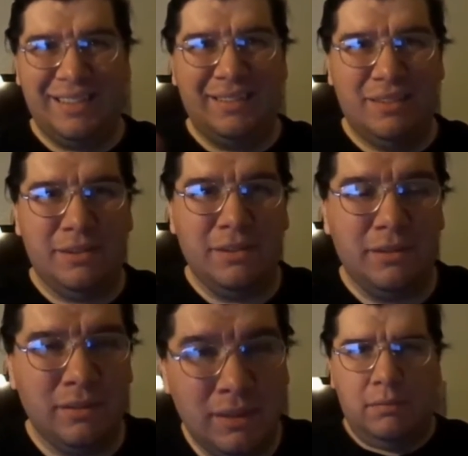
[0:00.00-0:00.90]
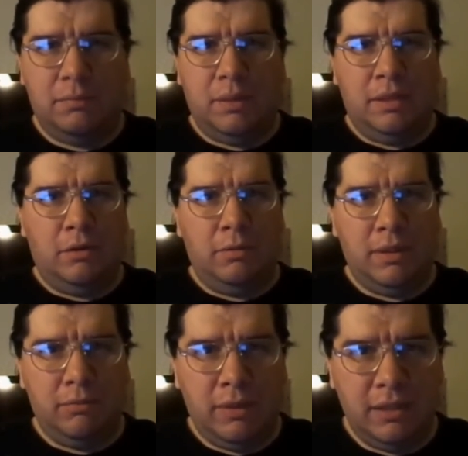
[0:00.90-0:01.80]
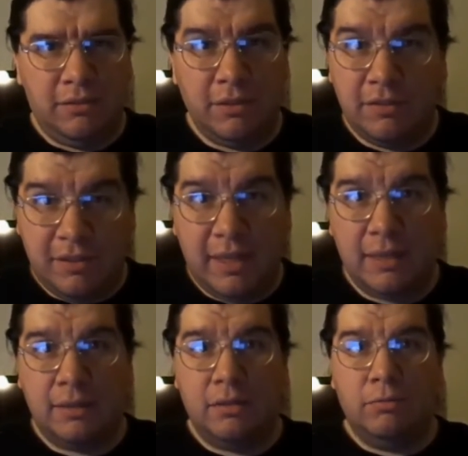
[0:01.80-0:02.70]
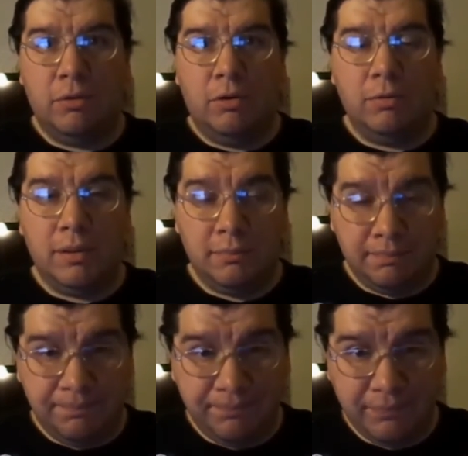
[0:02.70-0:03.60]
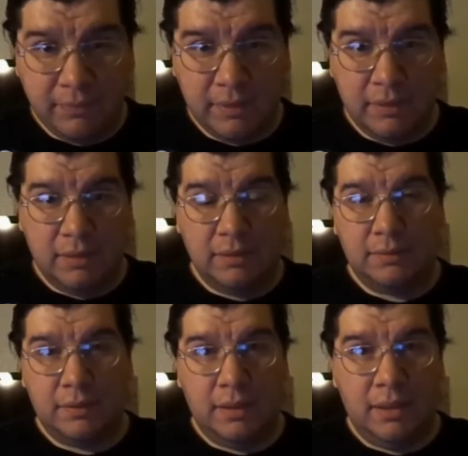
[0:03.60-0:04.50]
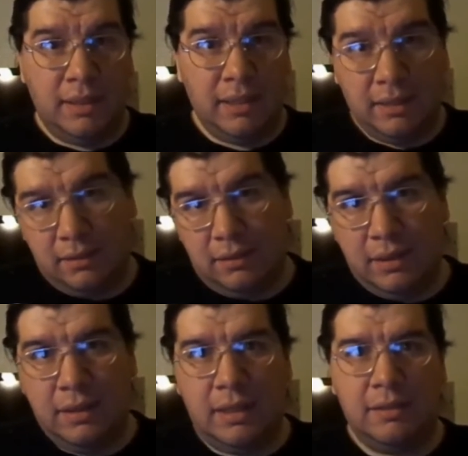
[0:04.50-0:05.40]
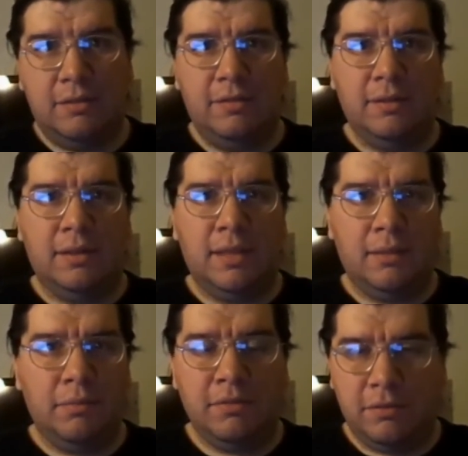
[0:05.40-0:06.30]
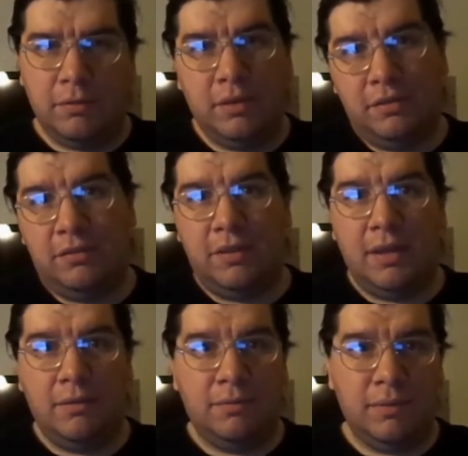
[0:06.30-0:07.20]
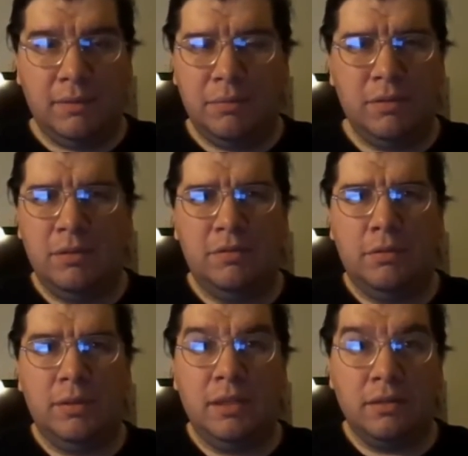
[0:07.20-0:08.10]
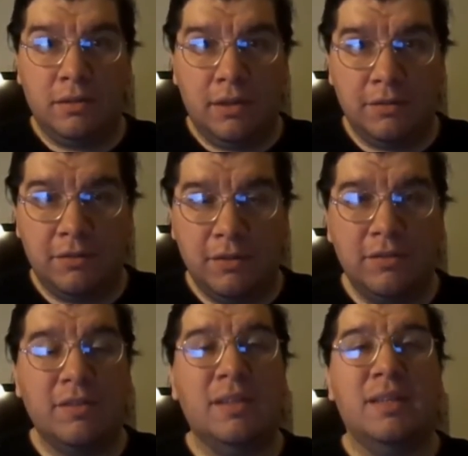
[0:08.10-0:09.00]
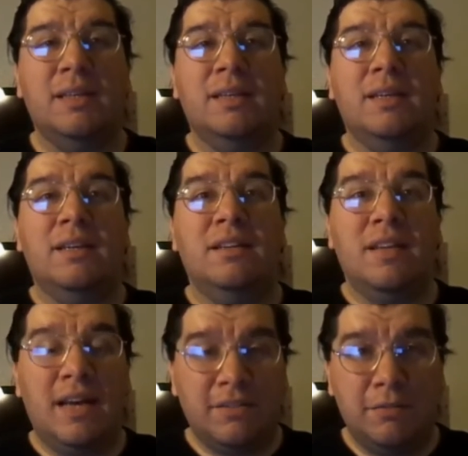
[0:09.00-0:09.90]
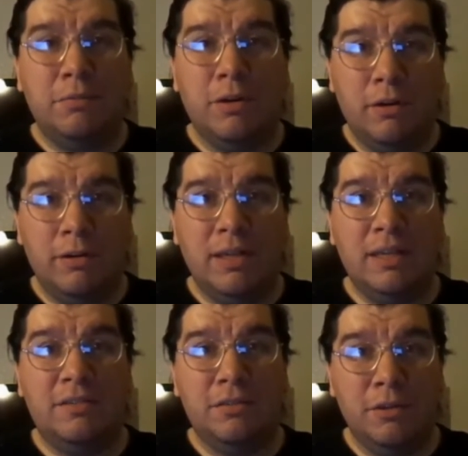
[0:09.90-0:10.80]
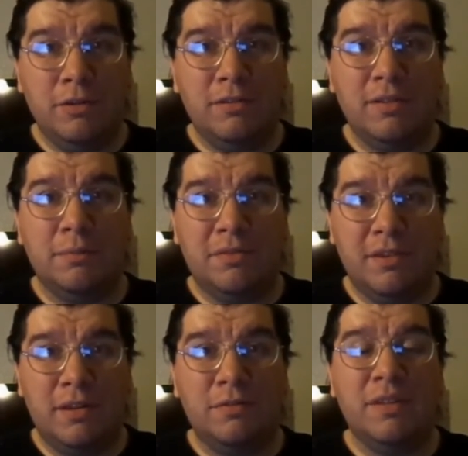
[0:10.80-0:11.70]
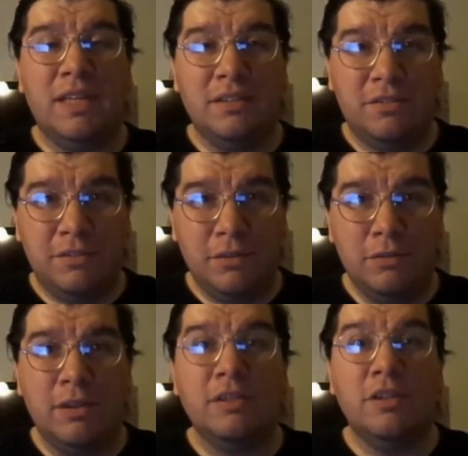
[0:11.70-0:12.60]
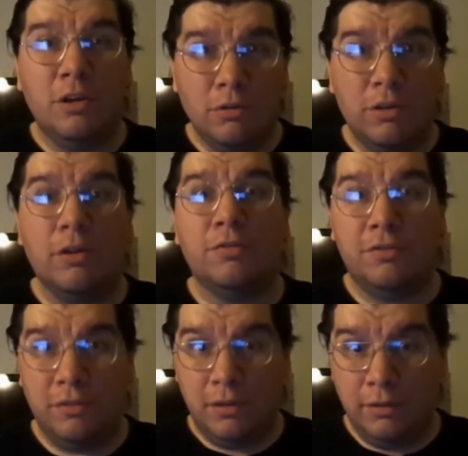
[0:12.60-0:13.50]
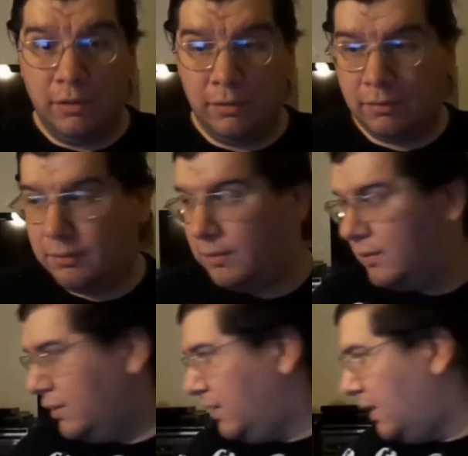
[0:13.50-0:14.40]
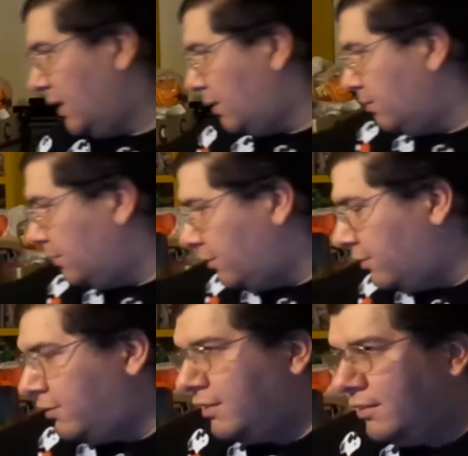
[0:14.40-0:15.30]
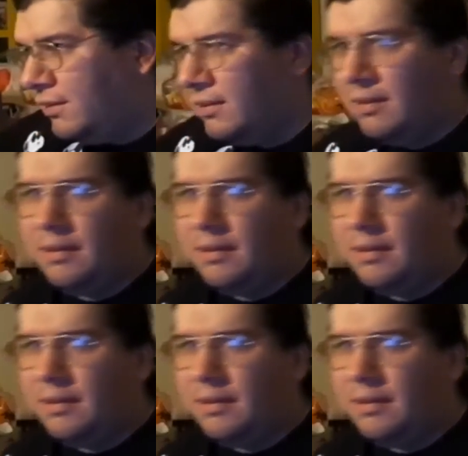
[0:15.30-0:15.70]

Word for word: Yeah, there you go. And already ready to attack uh, Rowan, and they they got uh, Kevin, so he's safe, even though he's already unconscious. That's where he turns himself into the no ghost logo. Yeah, which is